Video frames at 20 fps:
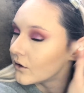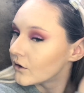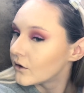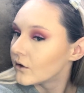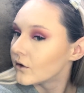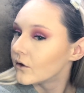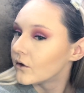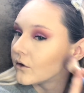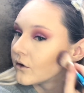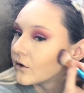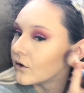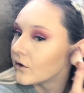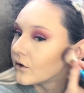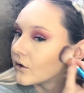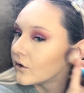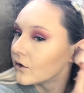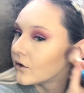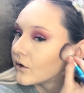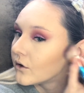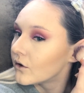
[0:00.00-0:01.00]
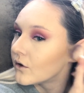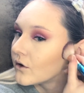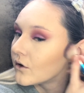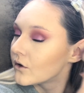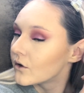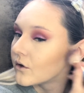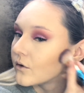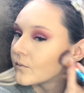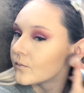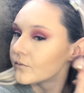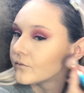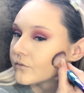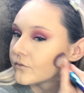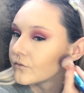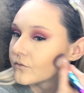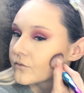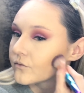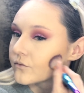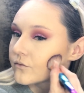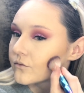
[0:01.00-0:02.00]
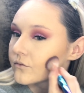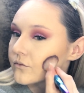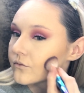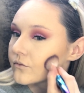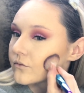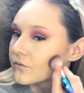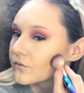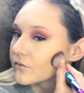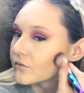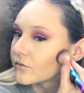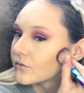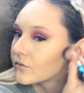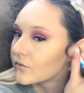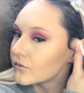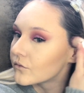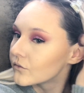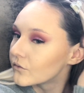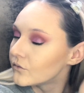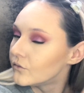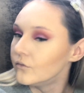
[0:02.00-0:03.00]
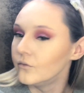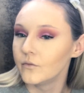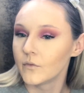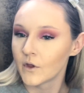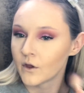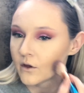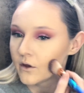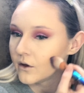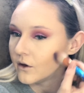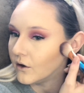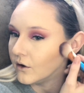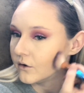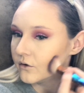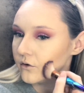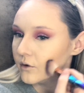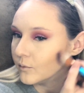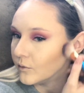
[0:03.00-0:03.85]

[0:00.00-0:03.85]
and then I take a mix of the two